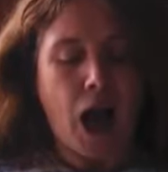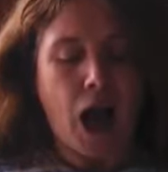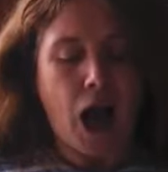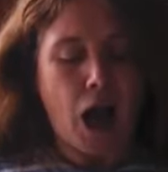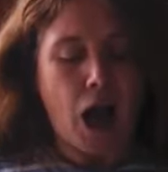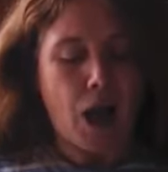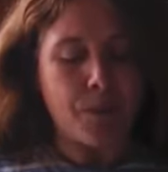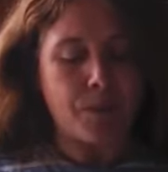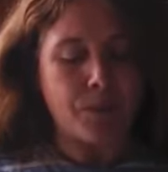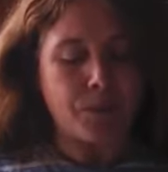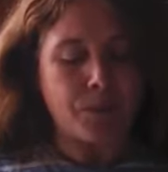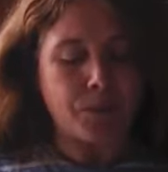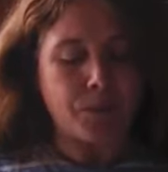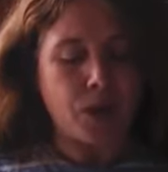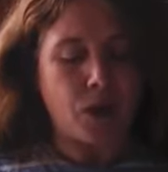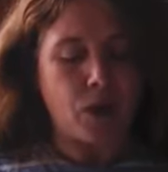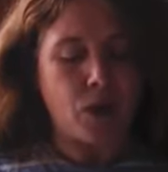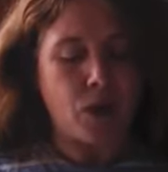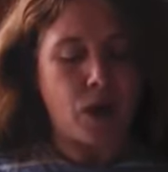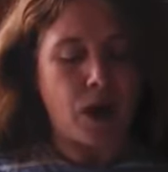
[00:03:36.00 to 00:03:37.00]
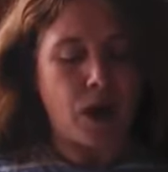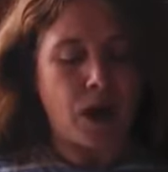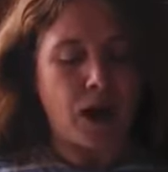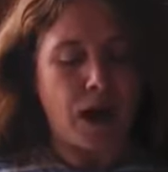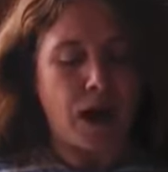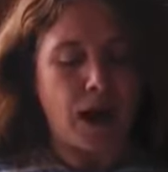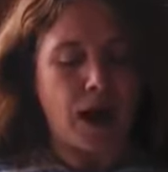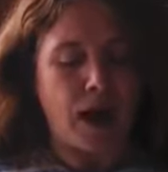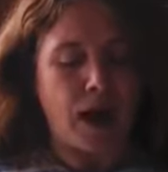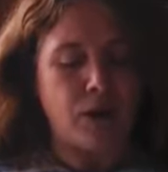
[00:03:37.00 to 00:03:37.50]
And
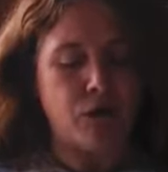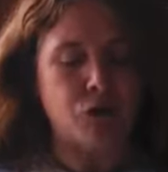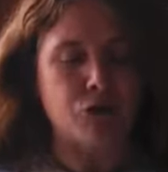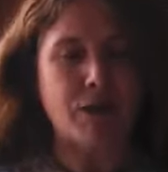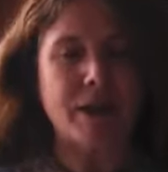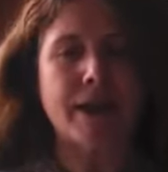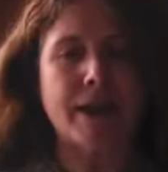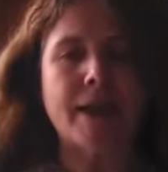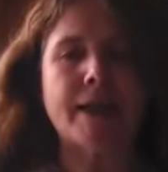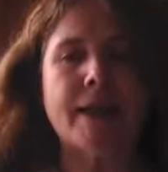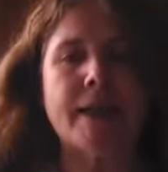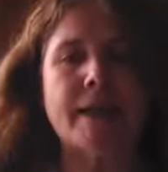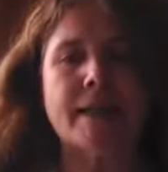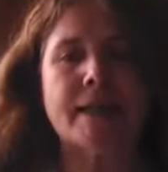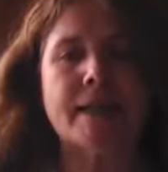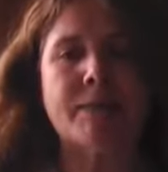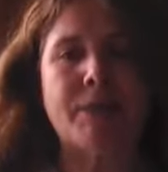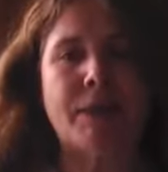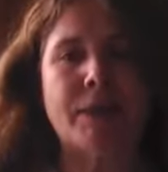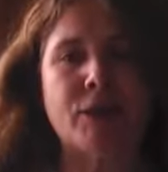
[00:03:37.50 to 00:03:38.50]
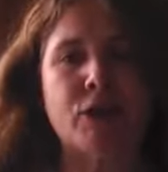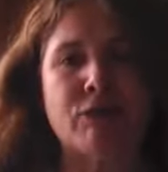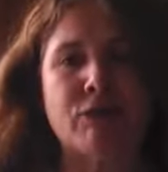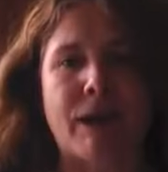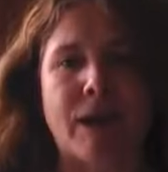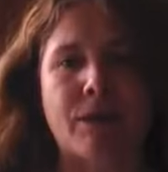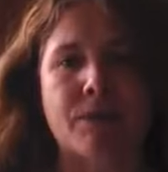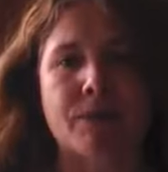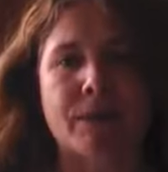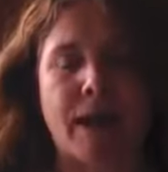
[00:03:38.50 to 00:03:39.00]
really it's built
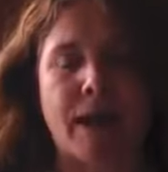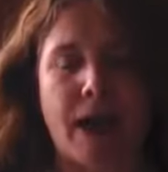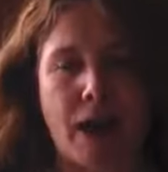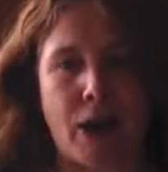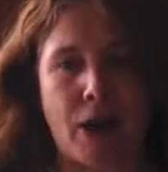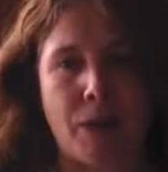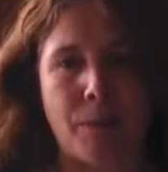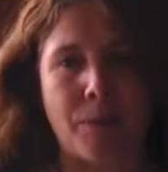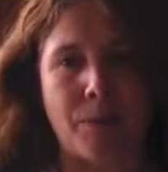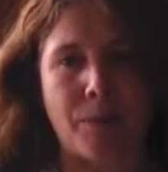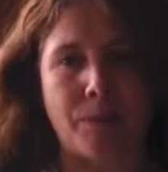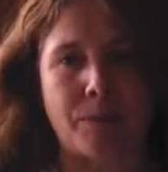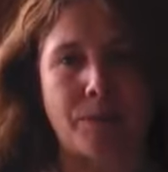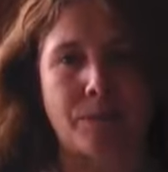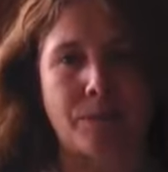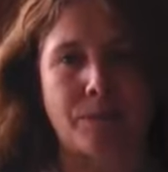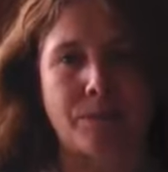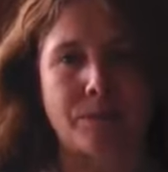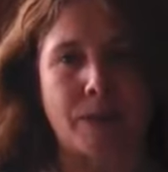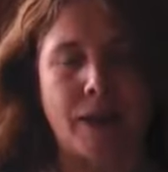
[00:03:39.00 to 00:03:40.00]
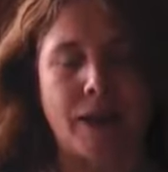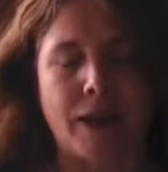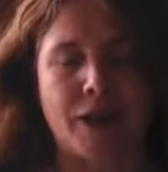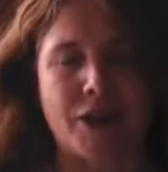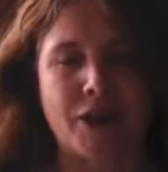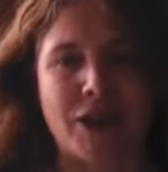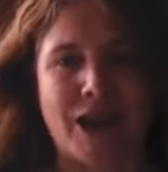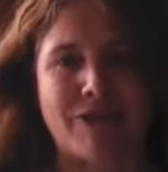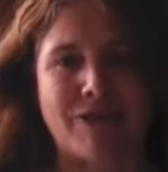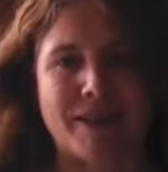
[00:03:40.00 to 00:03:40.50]
around a
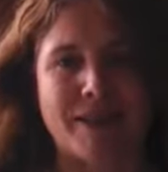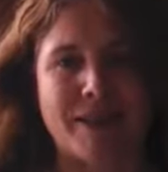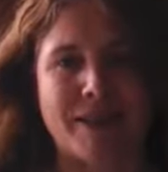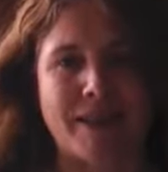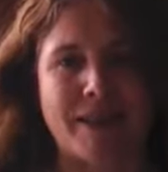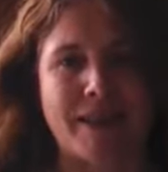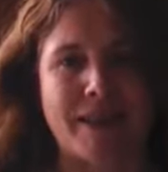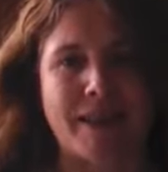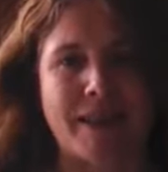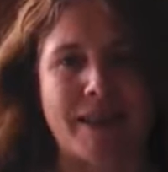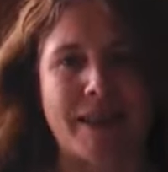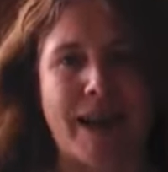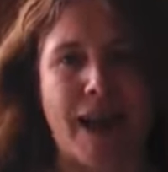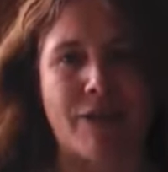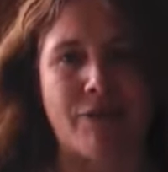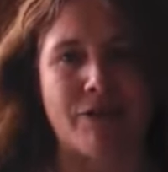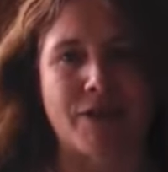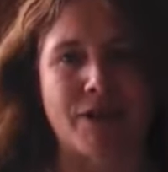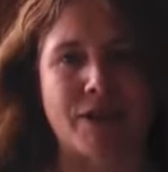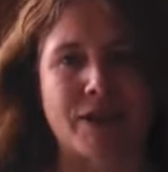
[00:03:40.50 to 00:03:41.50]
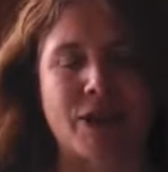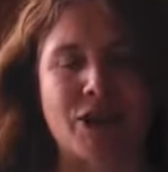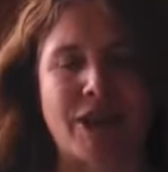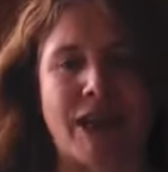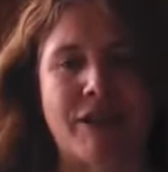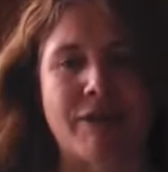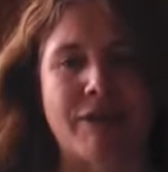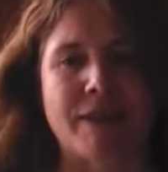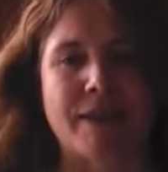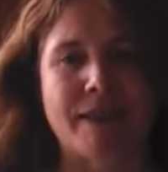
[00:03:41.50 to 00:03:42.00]
charity effort, a
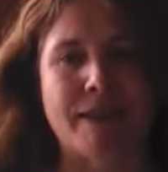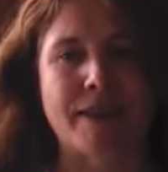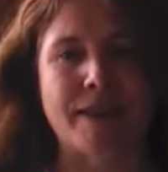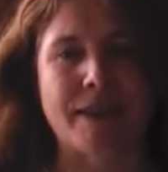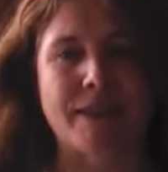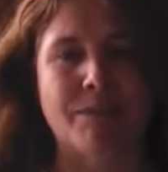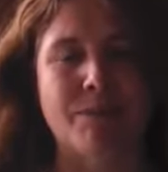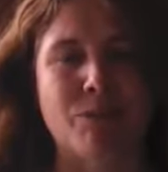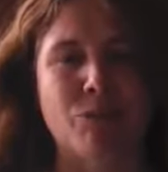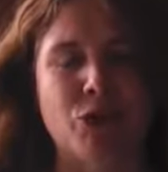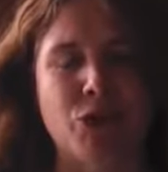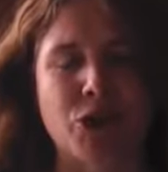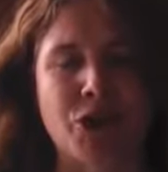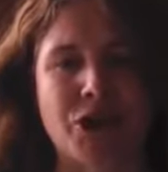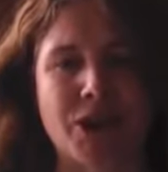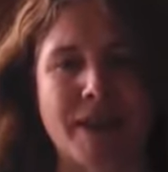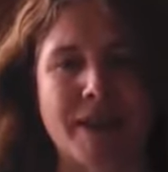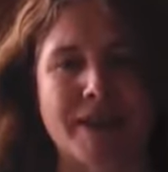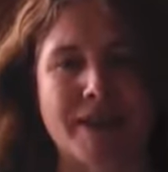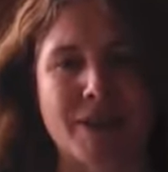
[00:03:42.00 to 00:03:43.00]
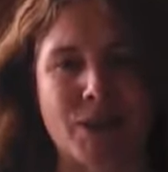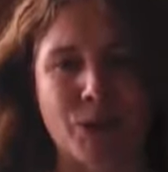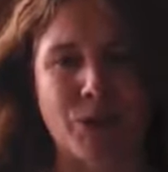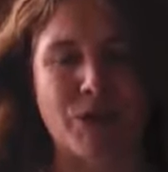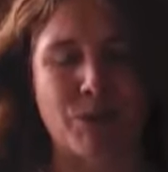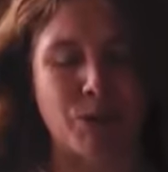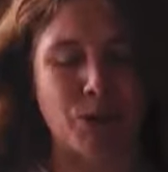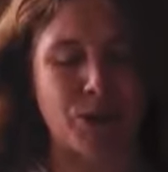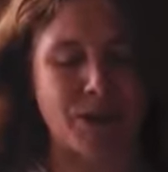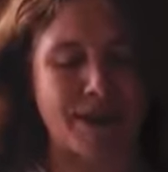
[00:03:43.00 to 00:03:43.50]
charity project that
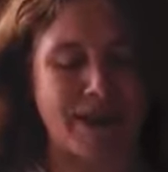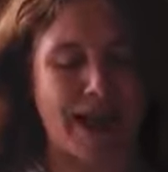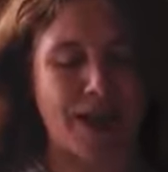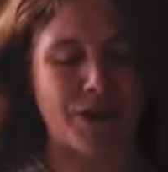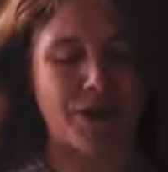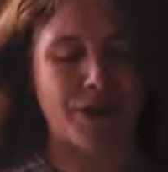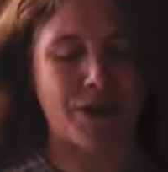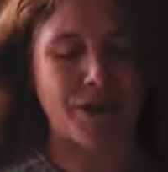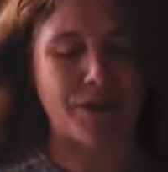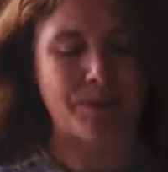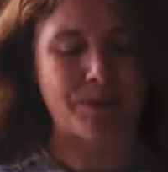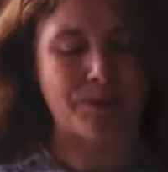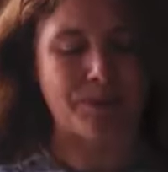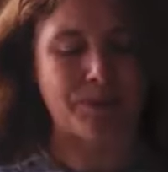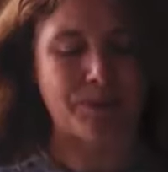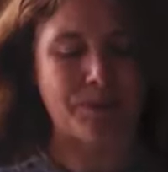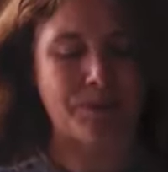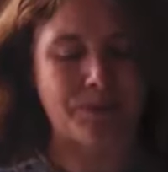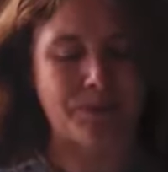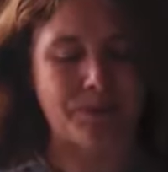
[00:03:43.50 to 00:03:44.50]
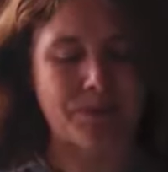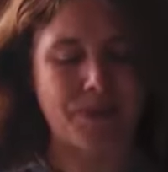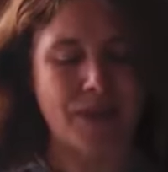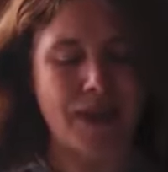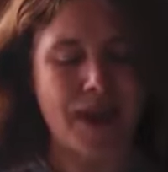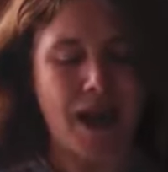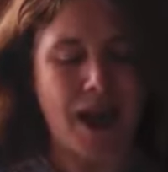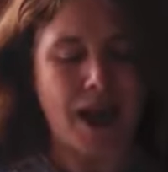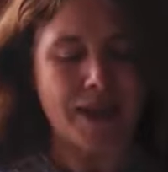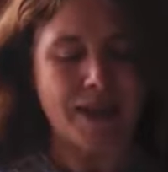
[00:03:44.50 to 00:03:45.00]
we've put together.
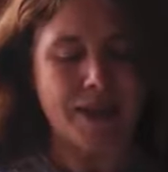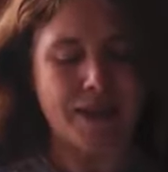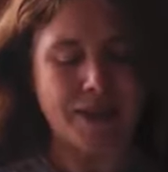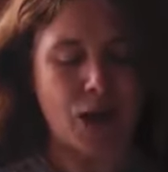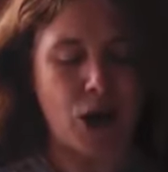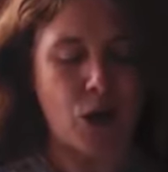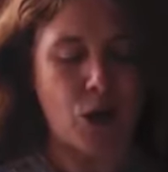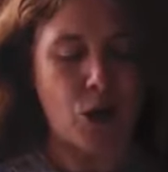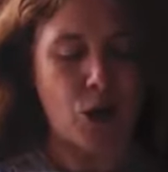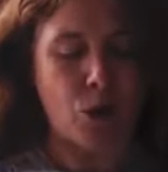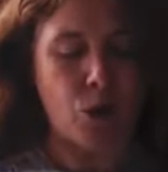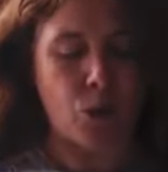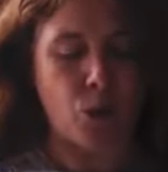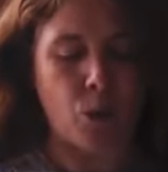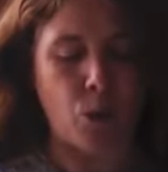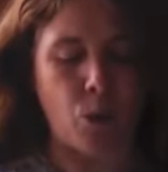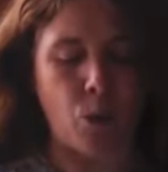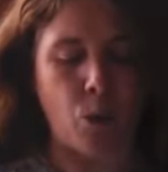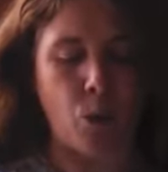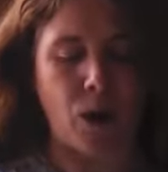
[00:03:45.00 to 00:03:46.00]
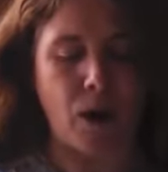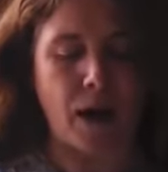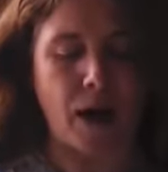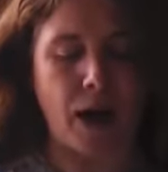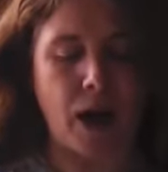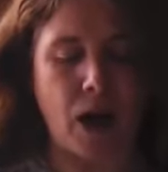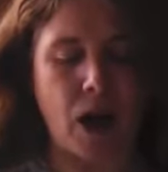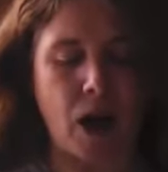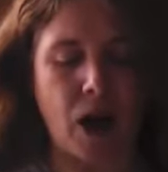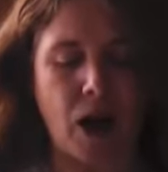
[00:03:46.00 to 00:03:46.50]
So
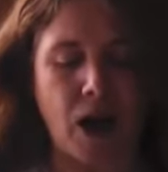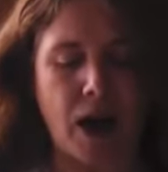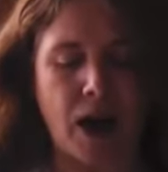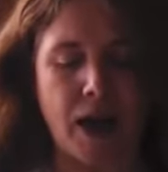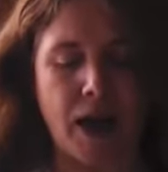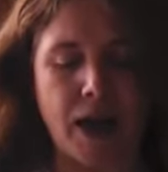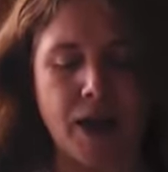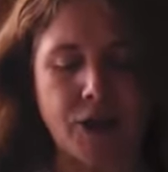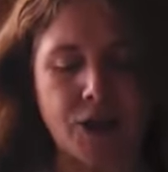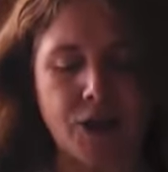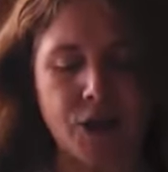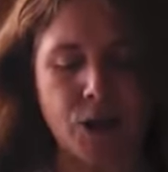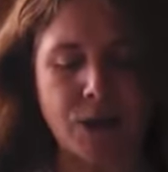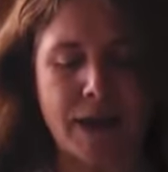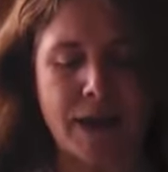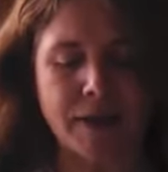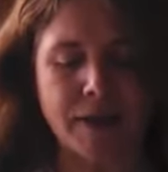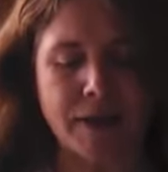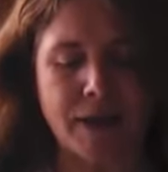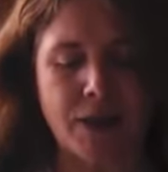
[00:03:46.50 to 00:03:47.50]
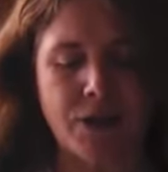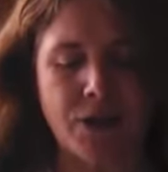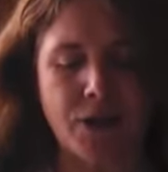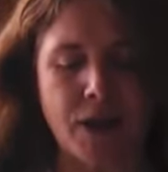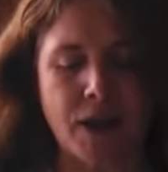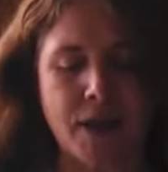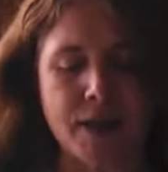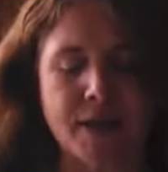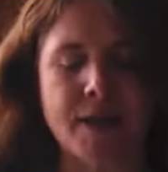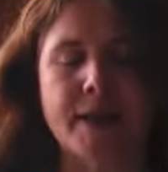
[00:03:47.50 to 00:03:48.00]
in
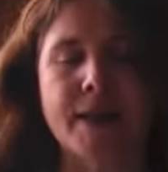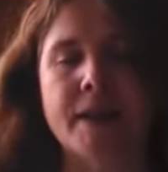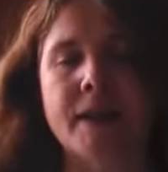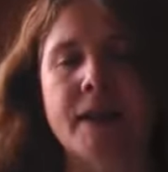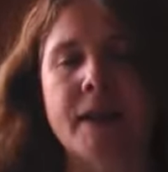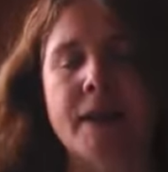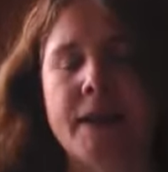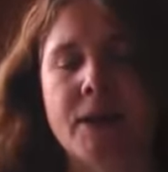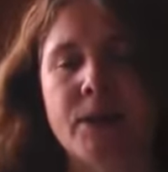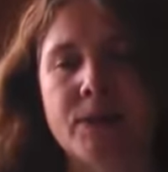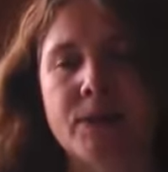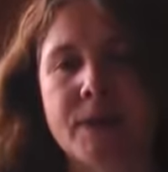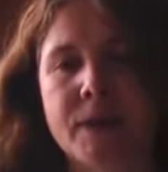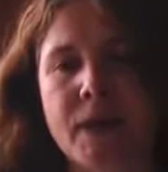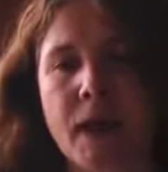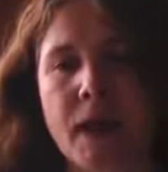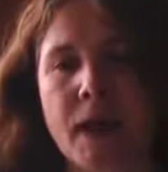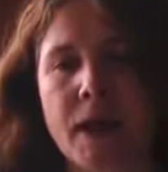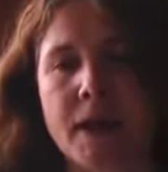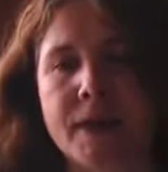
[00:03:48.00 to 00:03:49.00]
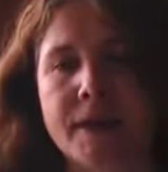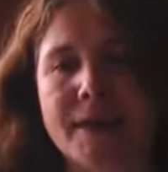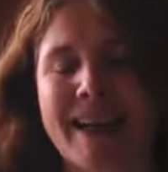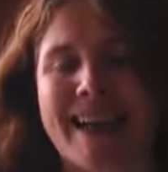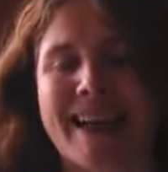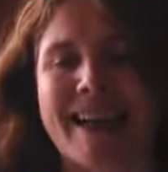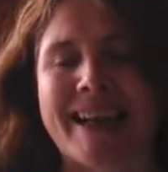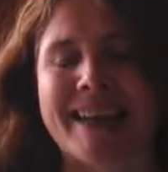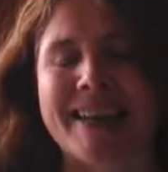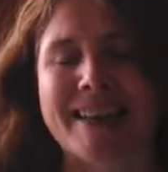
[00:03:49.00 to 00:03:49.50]
2013, Neal's Yard
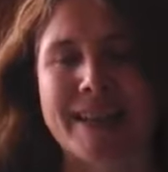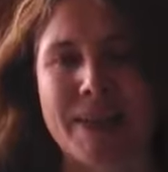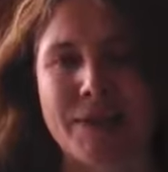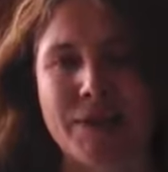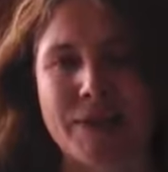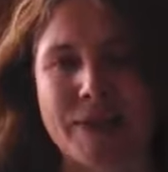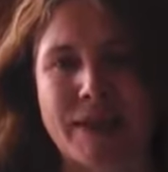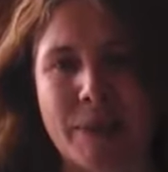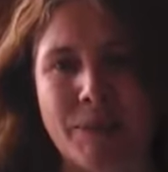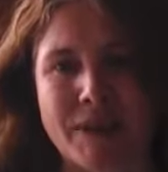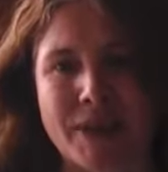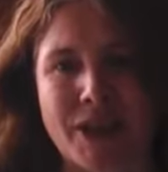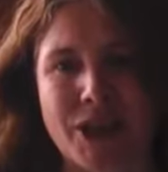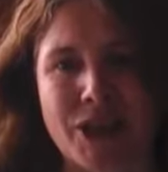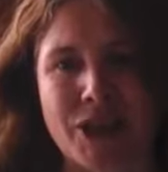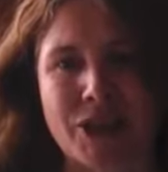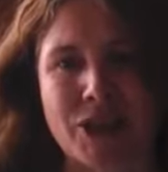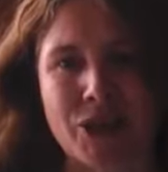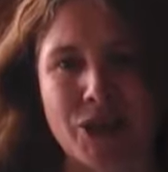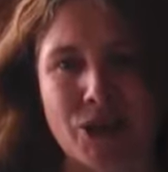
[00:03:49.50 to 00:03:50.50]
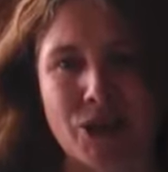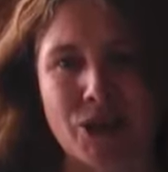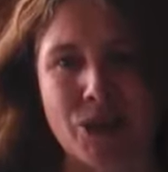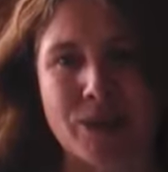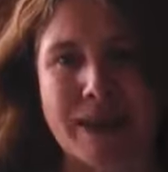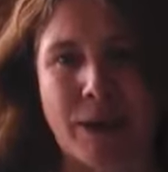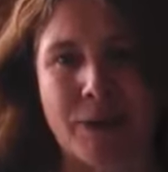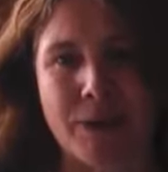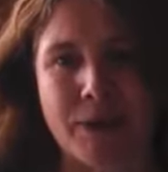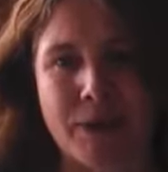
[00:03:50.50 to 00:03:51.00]
delivered a petition to
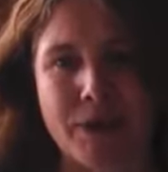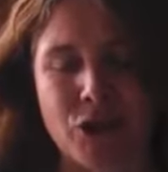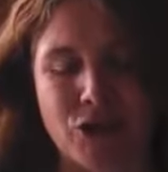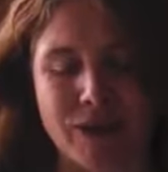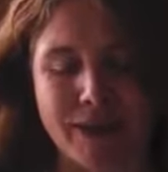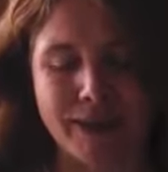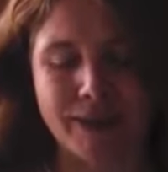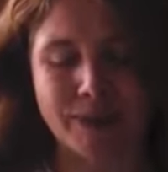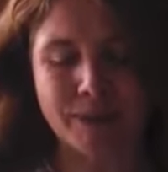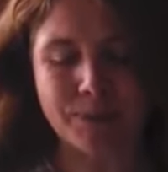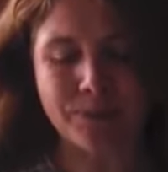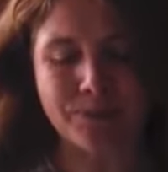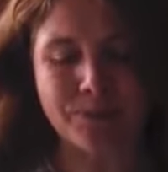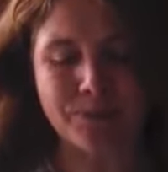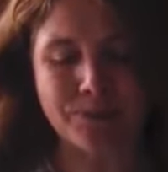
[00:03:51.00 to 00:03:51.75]
Downing Street,